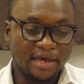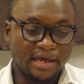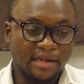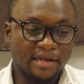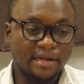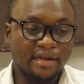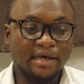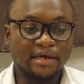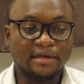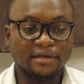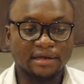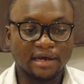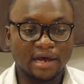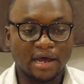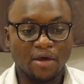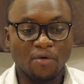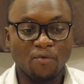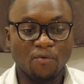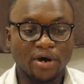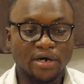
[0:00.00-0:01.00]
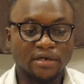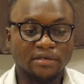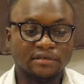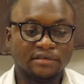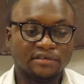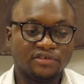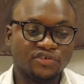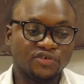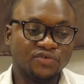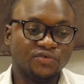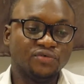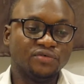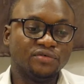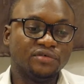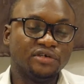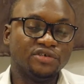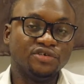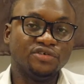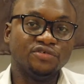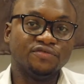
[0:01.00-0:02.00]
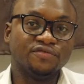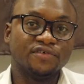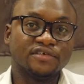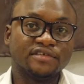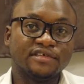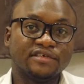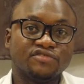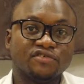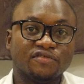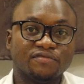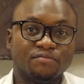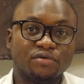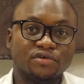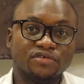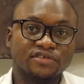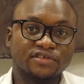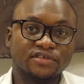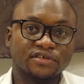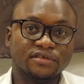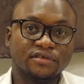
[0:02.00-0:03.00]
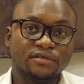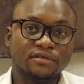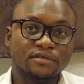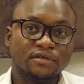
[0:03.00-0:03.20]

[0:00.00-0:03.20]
And then I went to the University of Boston.